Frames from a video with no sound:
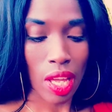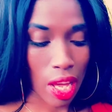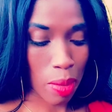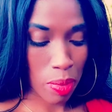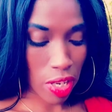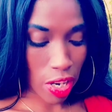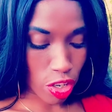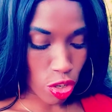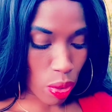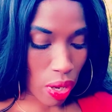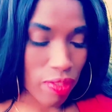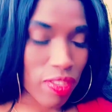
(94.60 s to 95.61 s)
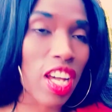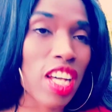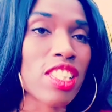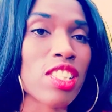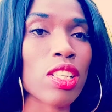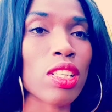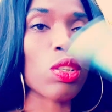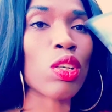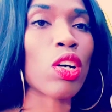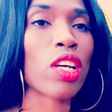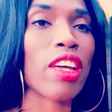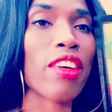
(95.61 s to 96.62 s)
I'm hearing you have lost,
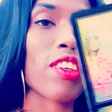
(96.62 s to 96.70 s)
okay,